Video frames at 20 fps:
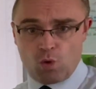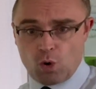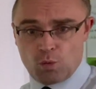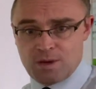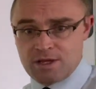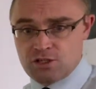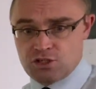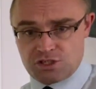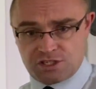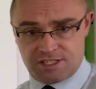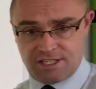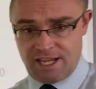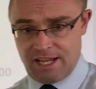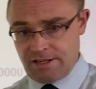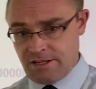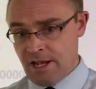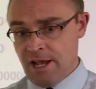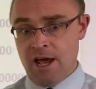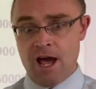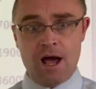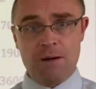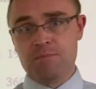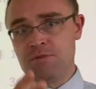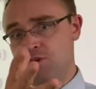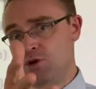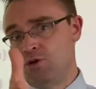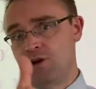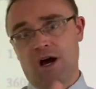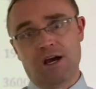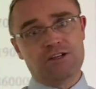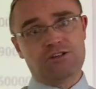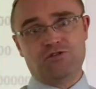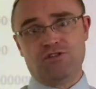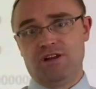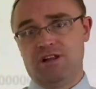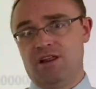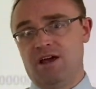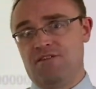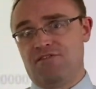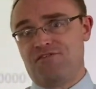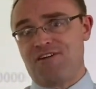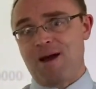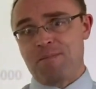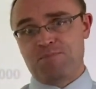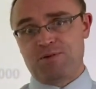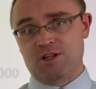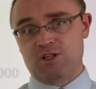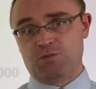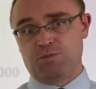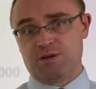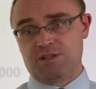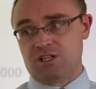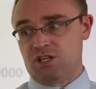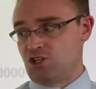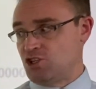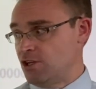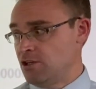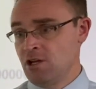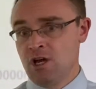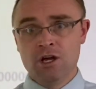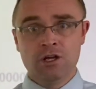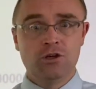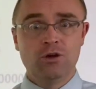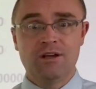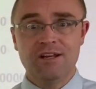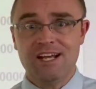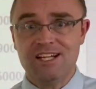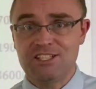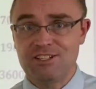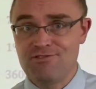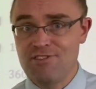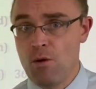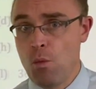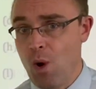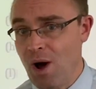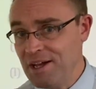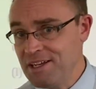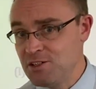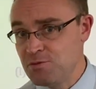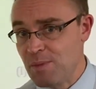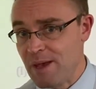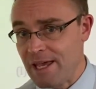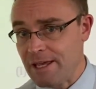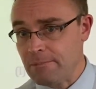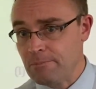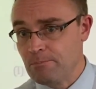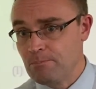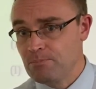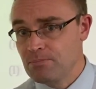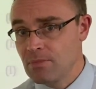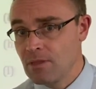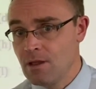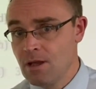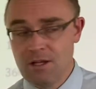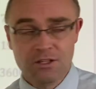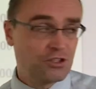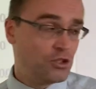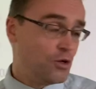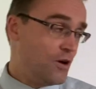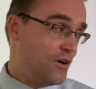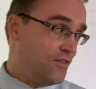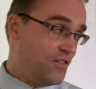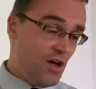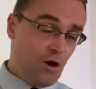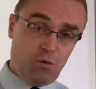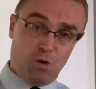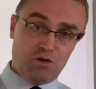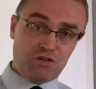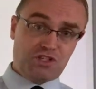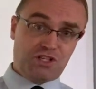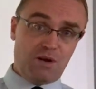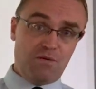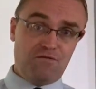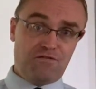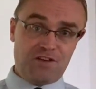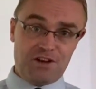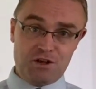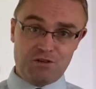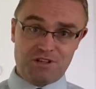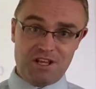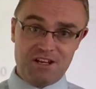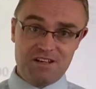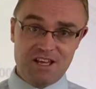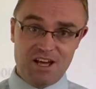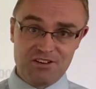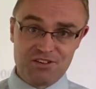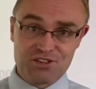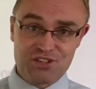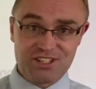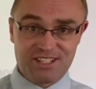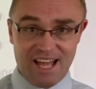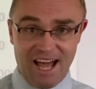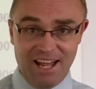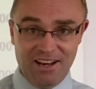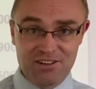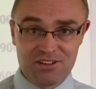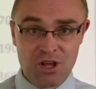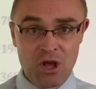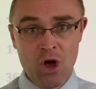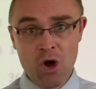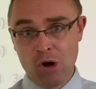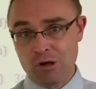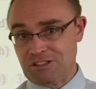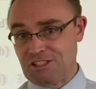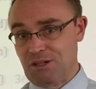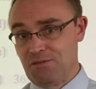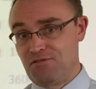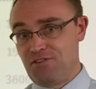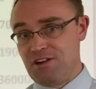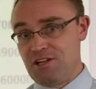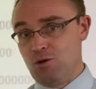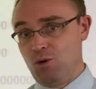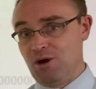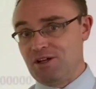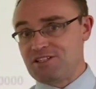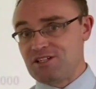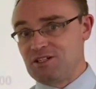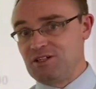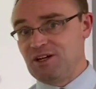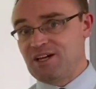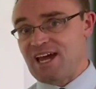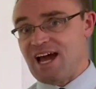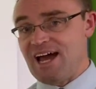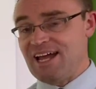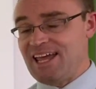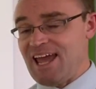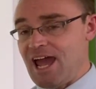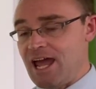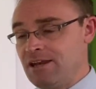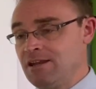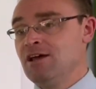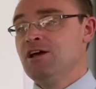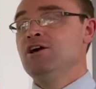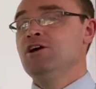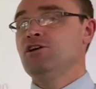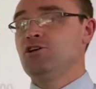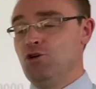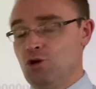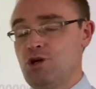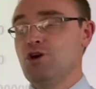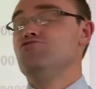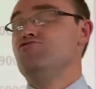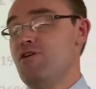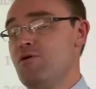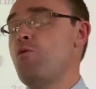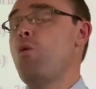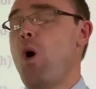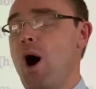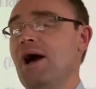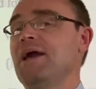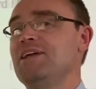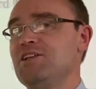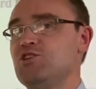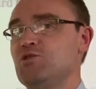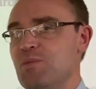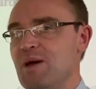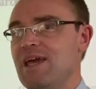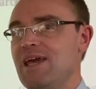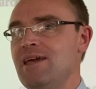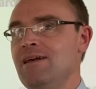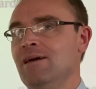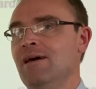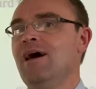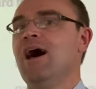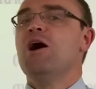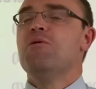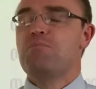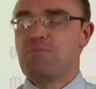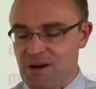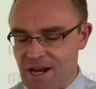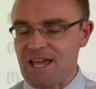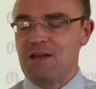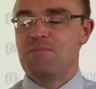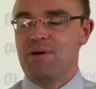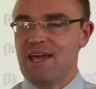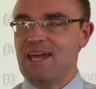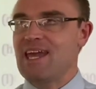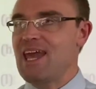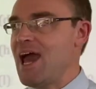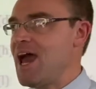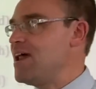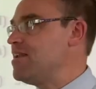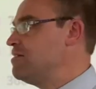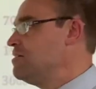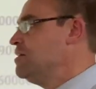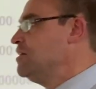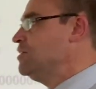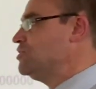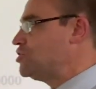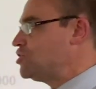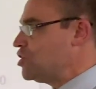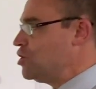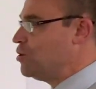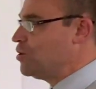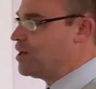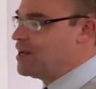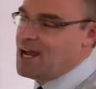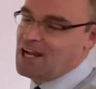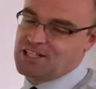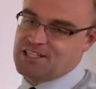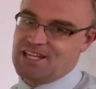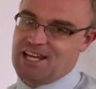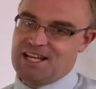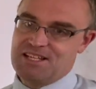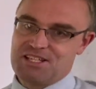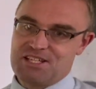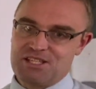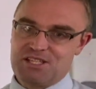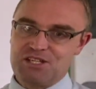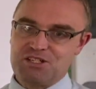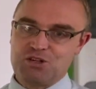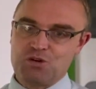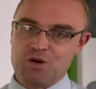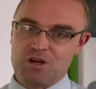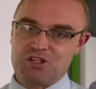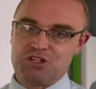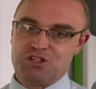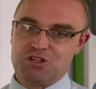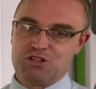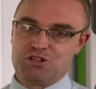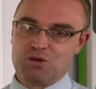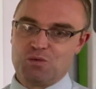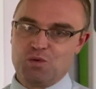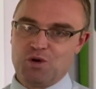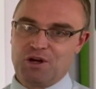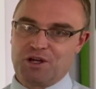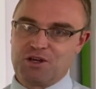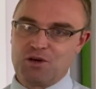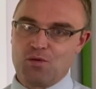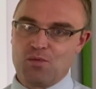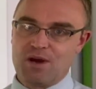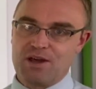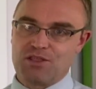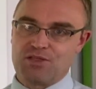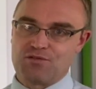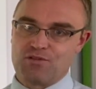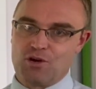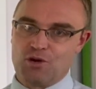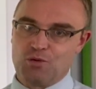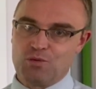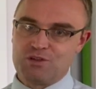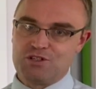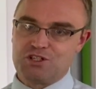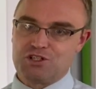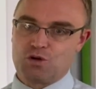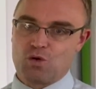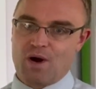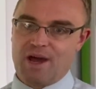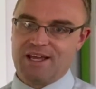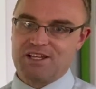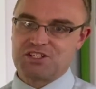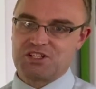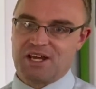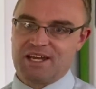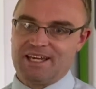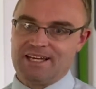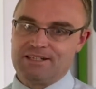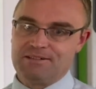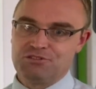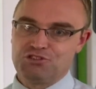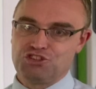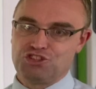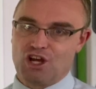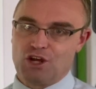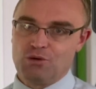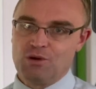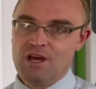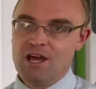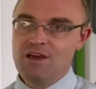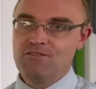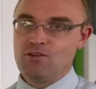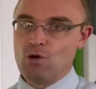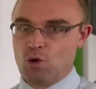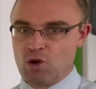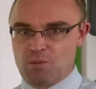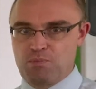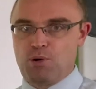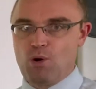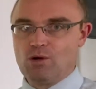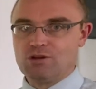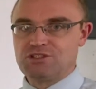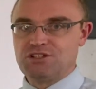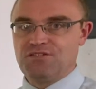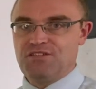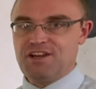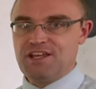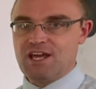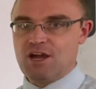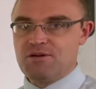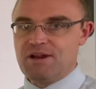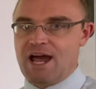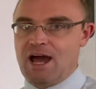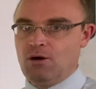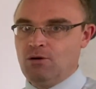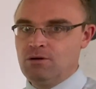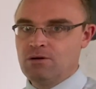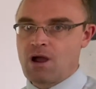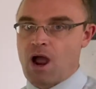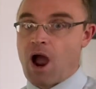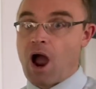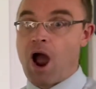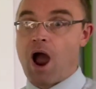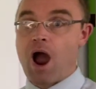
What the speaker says: what we just did. You guys are in a fabulous position. You can actually rewind me. So if there was something you didn't understand or something you wanted to look at again, you can rewind me and play me again so you can actually answer these questions and work your way through, which is quite exciting. So if you want to pause the video now.